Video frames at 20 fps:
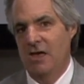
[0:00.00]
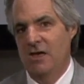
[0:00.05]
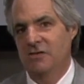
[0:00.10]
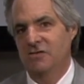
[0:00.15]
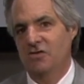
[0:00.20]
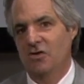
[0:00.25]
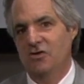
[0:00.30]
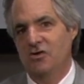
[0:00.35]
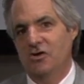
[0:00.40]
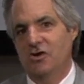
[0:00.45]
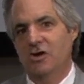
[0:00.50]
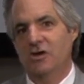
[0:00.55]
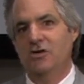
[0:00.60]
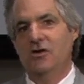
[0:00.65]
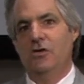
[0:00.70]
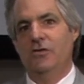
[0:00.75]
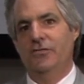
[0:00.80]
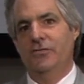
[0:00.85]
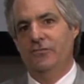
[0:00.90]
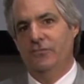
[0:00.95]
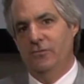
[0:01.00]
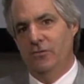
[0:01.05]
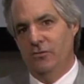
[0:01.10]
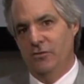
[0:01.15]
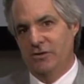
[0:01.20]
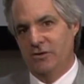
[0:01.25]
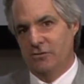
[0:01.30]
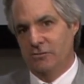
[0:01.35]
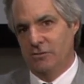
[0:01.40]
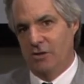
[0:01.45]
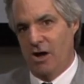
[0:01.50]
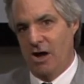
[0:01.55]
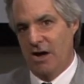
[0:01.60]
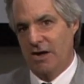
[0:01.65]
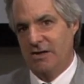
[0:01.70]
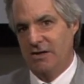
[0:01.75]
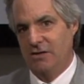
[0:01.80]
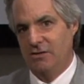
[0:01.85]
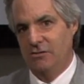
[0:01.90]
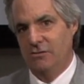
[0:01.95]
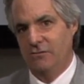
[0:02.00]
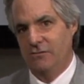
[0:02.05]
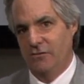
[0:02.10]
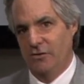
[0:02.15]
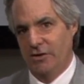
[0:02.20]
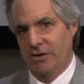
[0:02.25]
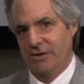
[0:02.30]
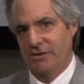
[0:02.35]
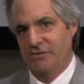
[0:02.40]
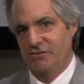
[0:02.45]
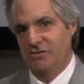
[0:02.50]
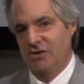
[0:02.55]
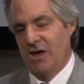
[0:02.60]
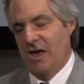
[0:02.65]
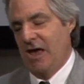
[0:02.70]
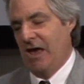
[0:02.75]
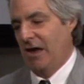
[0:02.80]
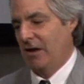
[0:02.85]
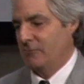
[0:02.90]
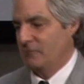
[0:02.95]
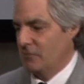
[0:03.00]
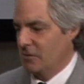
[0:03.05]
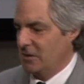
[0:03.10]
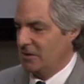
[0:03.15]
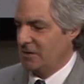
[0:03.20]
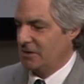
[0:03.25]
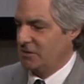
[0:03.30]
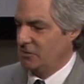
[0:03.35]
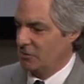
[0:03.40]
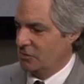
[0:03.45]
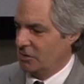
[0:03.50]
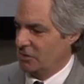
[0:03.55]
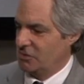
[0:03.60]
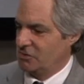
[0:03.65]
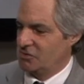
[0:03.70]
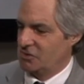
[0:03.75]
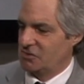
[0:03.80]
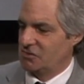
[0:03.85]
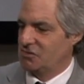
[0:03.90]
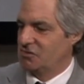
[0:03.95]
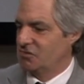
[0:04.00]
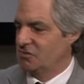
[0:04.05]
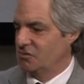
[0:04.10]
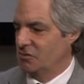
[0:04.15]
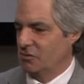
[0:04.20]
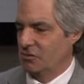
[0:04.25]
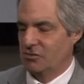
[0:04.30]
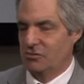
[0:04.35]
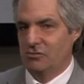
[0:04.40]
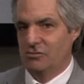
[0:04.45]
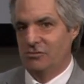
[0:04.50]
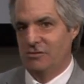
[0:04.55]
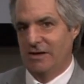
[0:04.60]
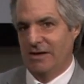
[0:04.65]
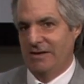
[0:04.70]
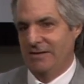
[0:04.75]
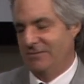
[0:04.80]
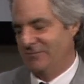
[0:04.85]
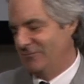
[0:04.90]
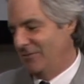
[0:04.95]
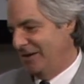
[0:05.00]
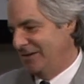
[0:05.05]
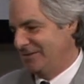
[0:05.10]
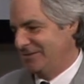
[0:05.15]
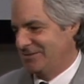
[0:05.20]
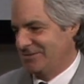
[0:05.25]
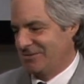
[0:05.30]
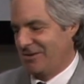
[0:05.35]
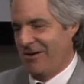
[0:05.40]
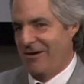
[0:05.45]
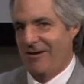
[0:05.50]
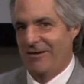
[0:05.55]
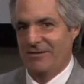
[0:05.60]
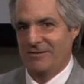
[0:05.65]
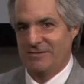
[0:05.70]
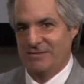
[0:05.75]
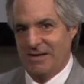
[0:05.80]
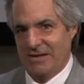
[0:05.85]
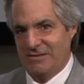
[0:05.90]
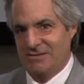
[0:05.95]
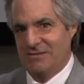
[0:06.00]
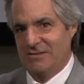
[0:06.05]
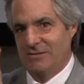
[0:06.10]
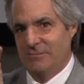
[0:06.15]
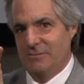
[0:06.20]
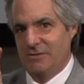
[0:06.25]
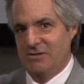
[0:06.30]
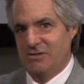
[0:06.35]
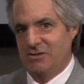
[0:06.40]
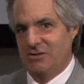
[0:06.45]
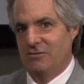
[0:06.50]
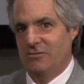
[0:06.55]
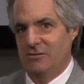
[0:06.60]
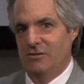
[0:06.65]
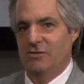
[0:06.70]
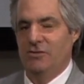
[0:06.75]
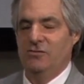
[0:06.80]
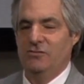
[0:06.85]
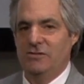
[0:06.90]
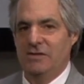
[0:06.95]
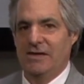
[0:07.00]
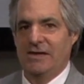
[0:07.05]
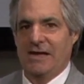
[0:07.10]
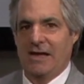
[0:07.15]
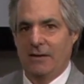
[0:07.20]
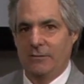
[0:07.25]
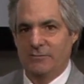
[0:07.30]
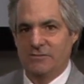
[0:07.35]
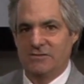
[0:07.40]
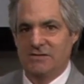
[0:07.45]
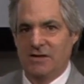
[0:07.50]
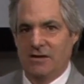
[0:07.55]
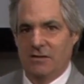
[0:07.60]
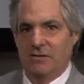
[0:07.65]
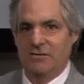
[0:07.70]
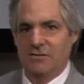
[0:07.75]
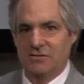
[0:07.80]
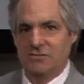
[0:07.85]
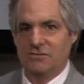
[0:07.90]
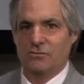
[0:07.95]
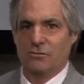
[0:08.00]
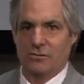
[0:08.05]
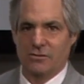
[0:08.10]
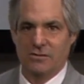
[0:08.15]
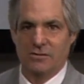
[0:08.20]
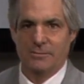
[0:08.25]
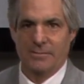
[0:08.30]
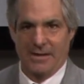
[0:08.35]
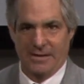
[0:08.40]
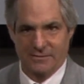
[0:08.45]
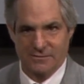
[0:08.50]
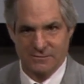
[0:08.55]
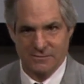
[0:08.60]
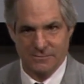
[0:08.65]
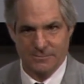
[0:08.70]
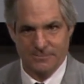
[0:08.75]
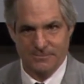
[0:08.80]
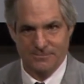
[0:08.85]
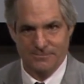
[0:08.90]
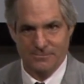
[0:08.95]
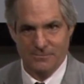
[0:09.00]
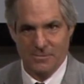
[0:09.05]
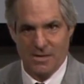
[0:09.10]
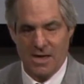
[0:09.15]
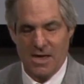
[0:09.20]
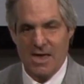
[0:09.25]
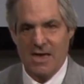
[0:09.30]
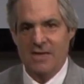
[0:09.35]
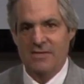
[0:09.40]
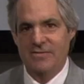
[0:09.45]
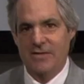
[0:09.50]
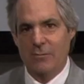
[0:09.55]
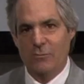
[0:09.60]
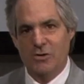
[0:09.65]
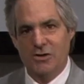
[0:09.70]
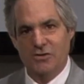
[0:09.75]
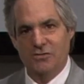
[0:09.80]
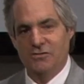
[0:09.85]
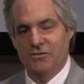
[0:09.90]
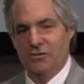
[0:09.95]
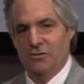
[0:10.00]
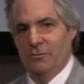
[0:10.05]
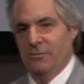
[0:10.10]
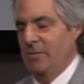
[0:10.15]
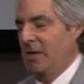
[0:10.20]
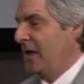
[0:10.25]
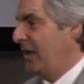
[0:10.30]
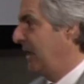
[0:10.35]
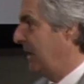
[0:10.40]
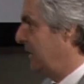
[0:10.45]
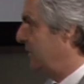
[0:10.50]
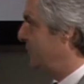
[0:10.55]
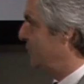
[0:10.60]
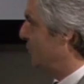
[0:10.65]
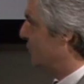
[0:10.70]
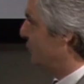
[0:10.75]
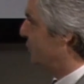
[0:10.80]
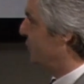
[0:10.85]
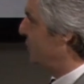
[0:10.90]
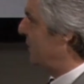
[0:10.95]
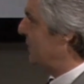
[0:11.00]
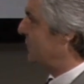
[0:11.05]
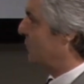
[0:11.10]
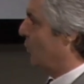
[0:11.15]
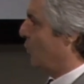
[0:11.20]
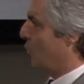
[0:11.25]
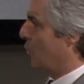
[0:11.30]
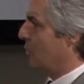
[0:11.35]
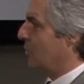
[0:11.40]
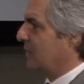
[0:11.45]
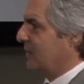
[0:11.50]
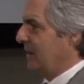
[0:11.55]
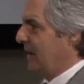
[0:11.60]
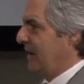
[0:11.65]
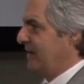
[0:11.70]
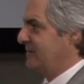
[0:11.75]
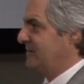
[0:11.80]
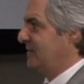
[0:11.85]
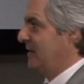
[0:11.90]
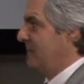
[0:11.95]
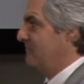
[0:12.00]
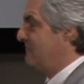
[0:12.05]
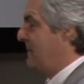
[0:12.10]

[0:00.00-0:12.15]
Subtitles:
So you're going to go through and you're logging your footage, and really you're going to just circle and write stars next to the material you think helps tell this story the best. Then what you do is you'll just organize them.